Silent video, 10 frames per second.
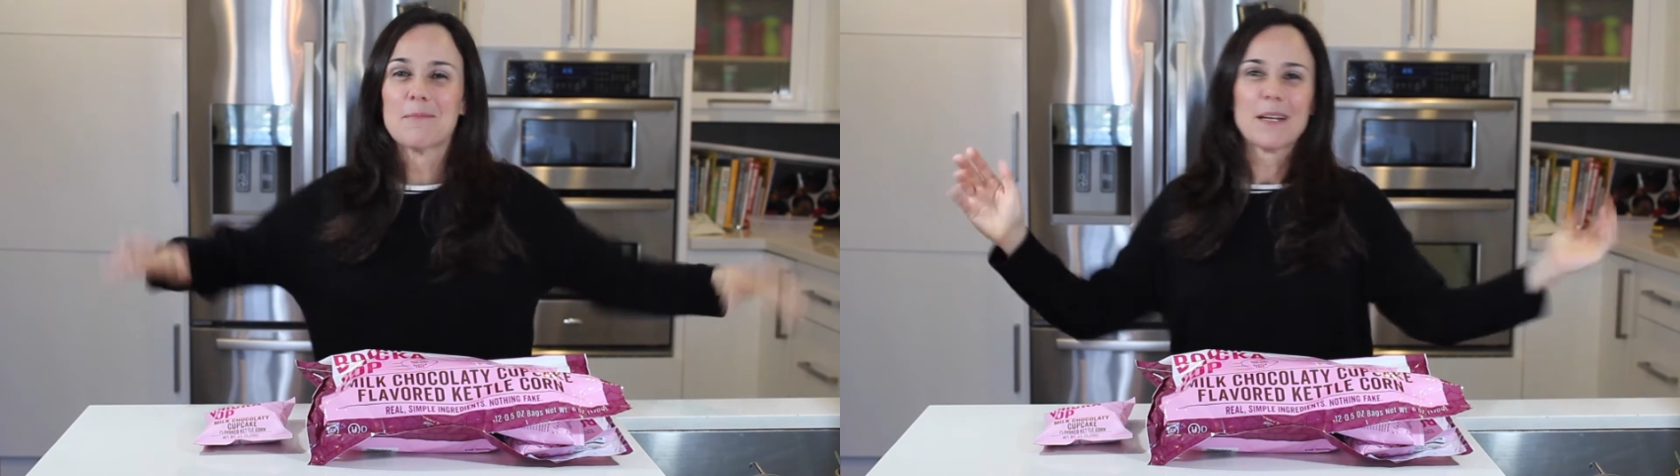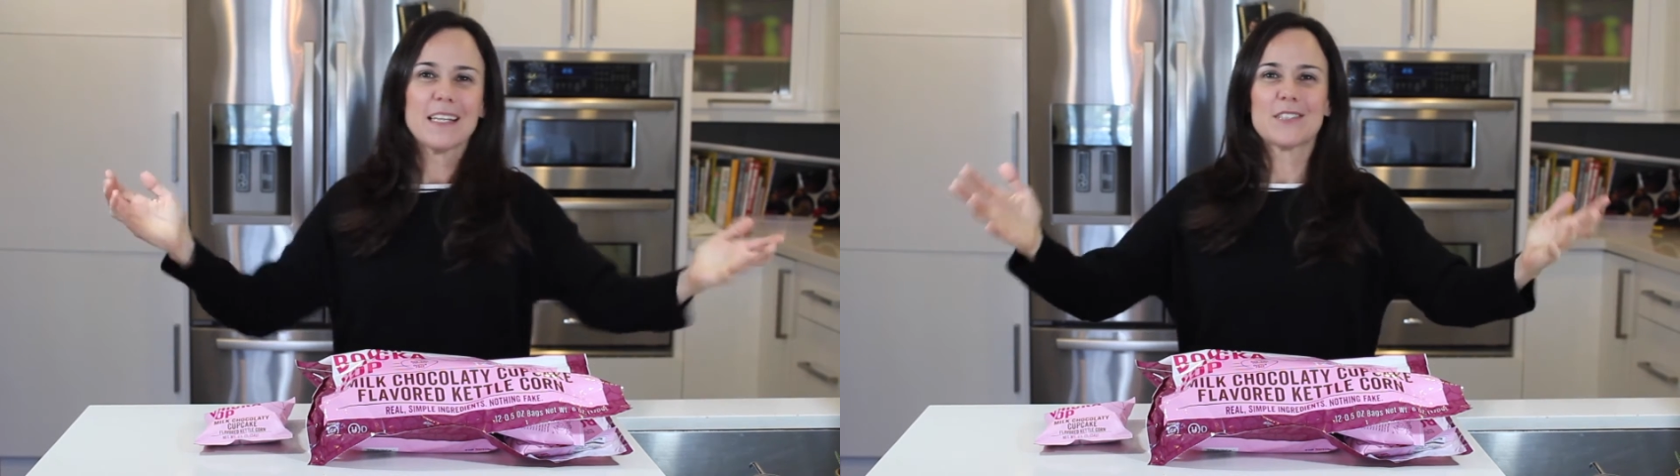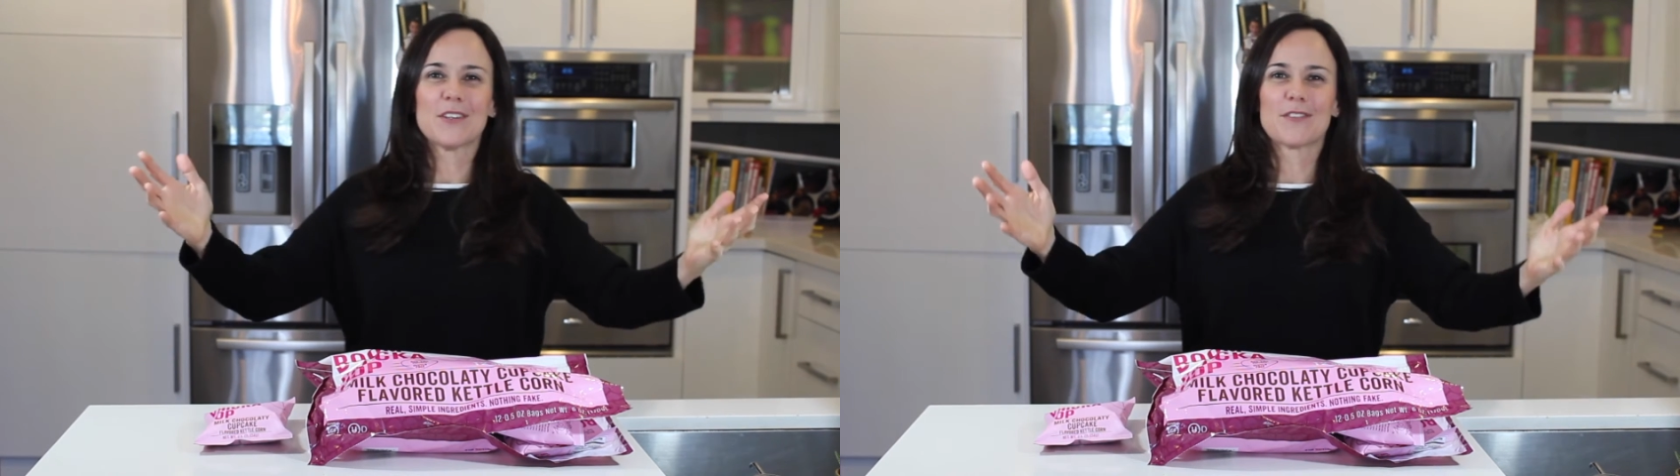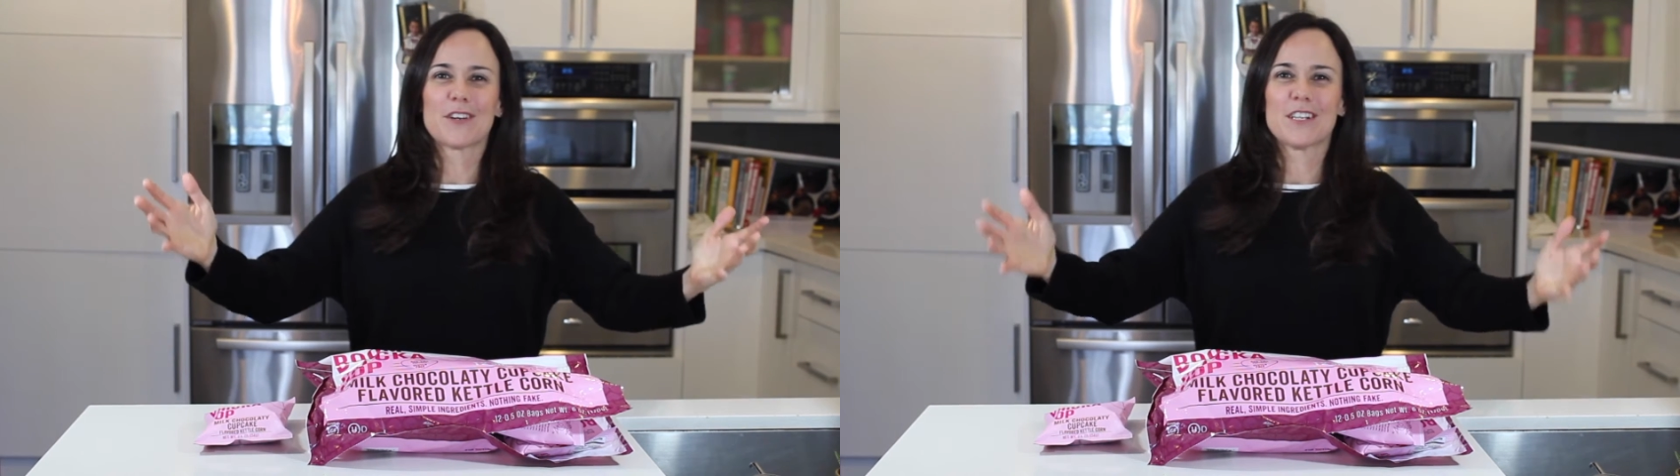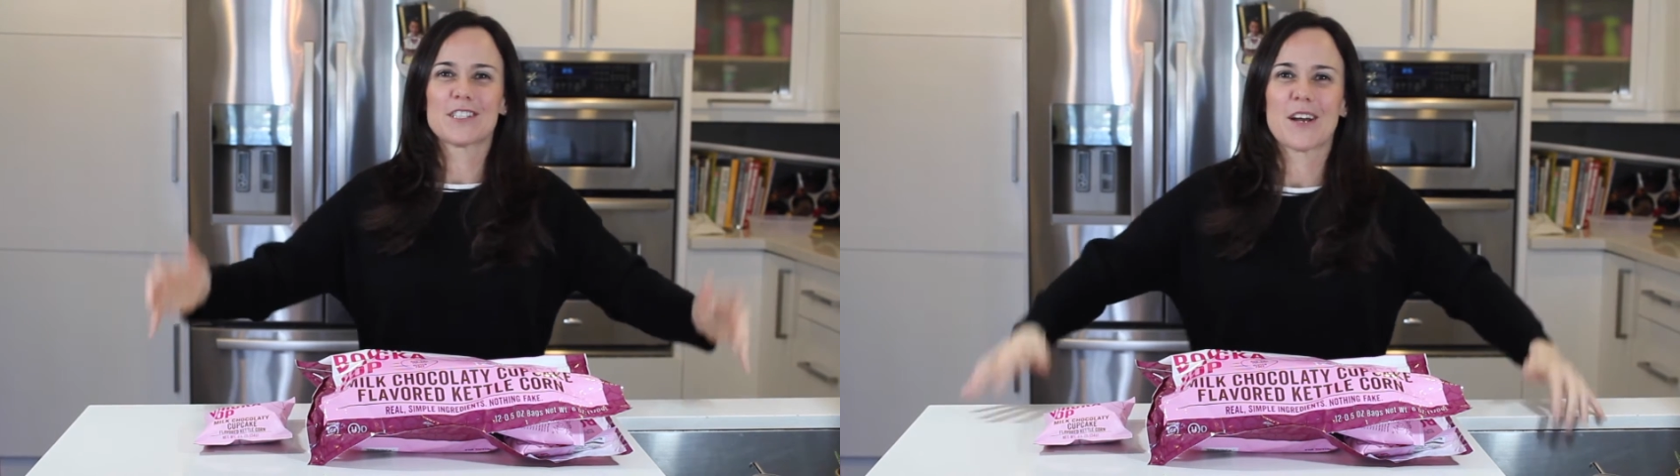Please feel
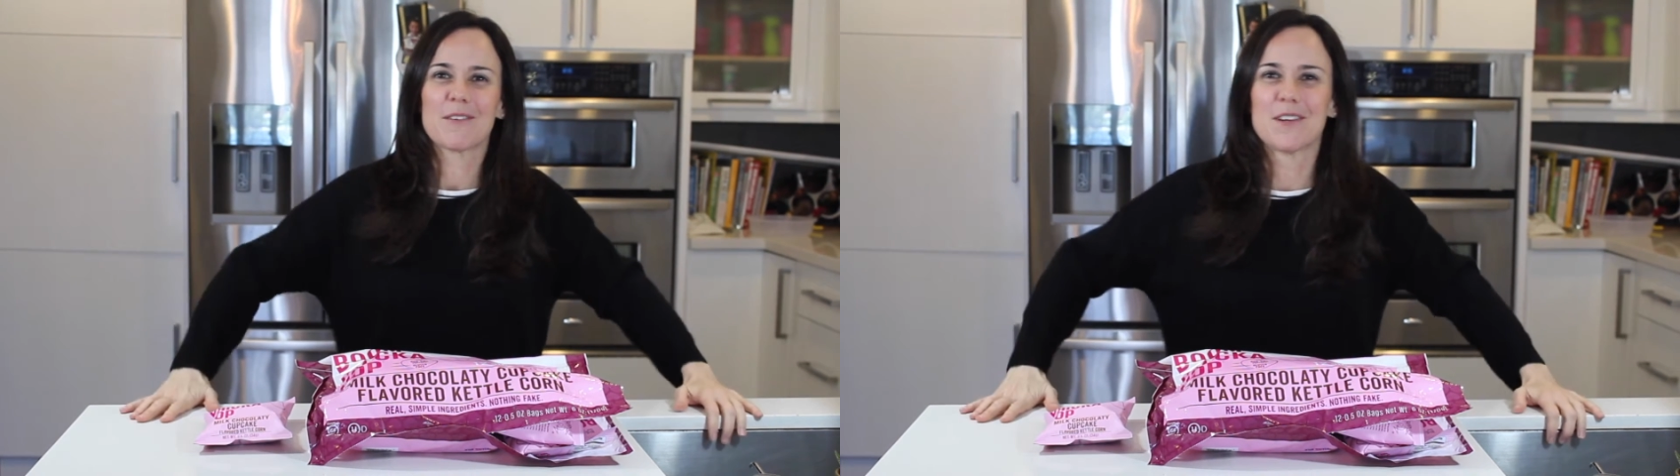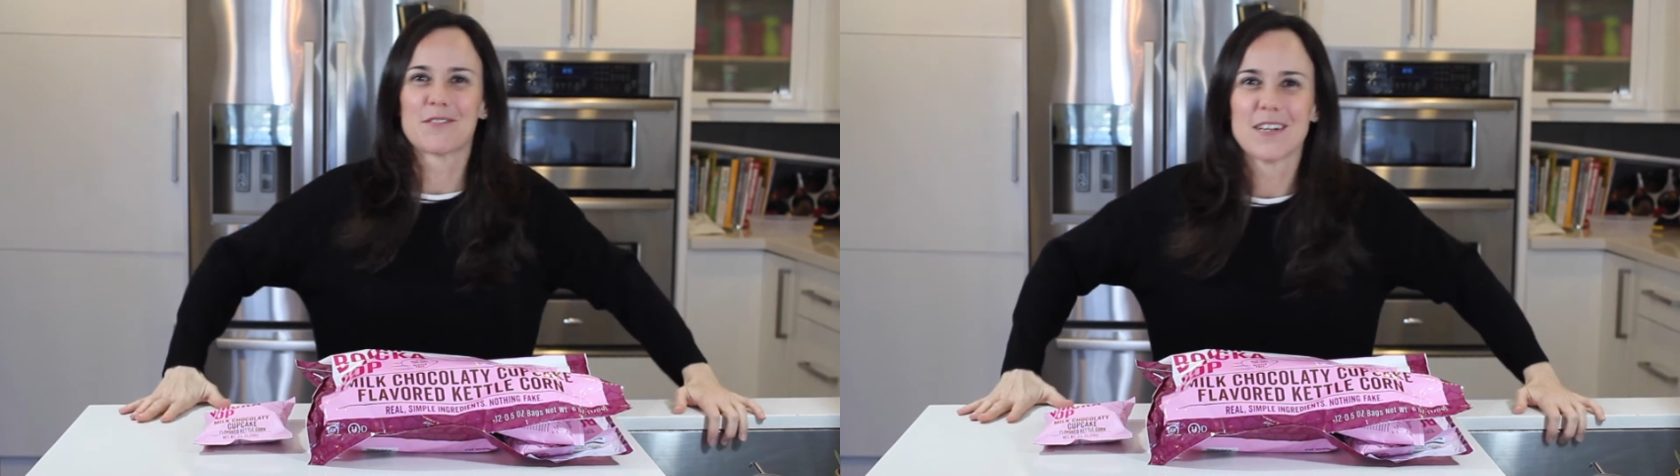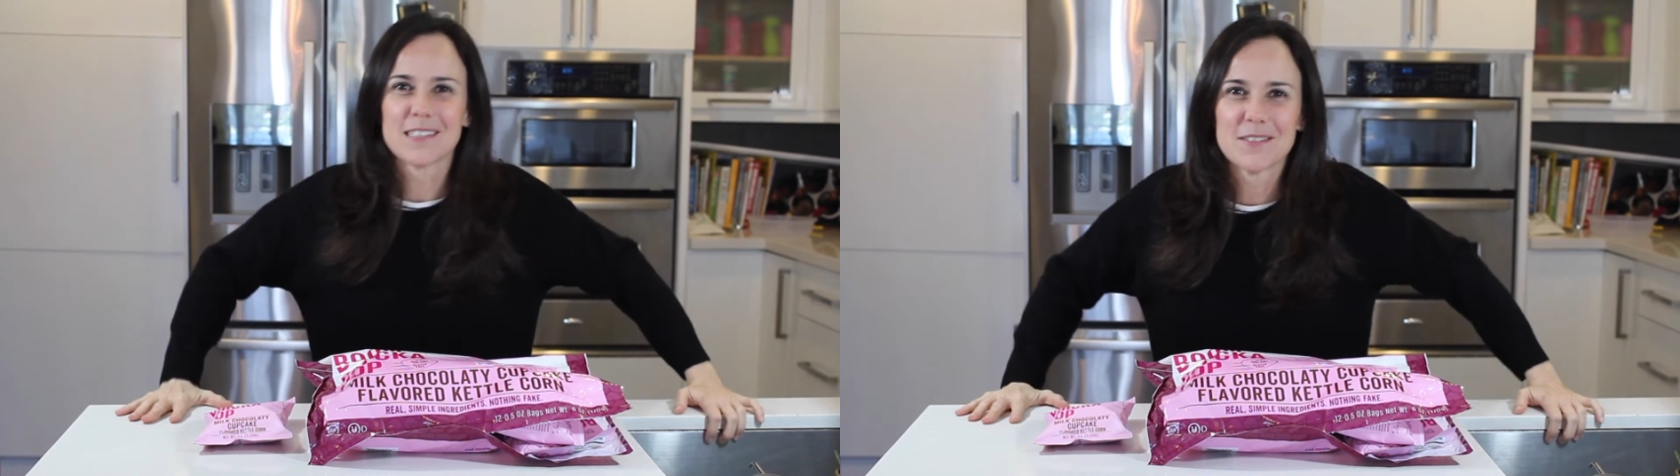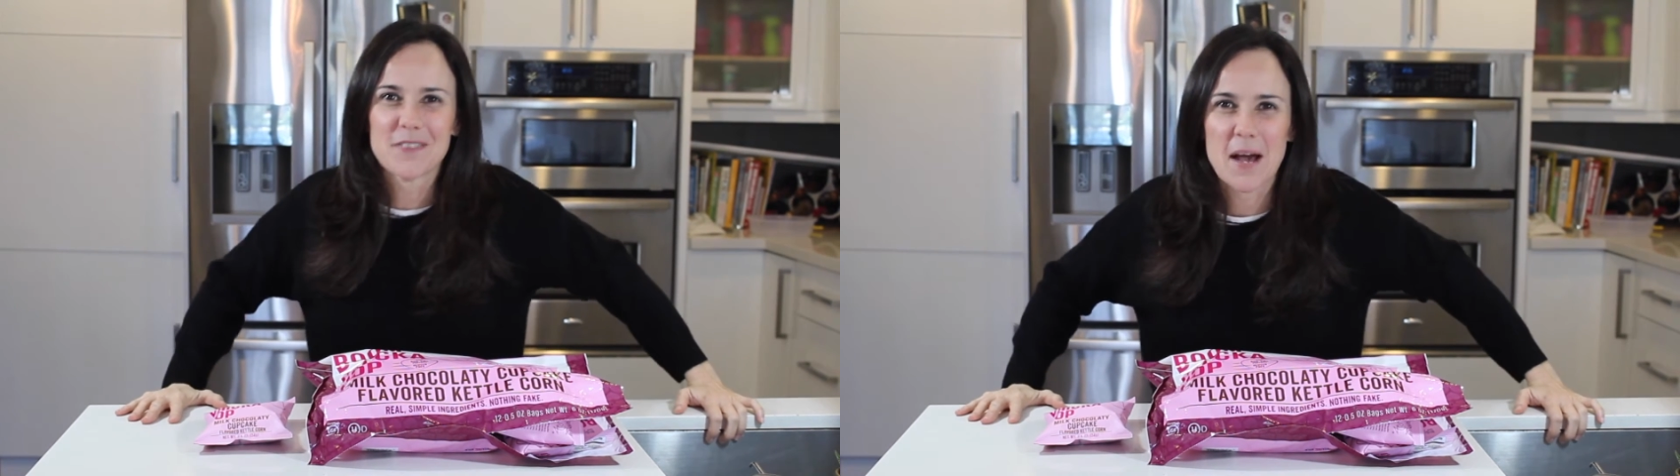free to share with your friends and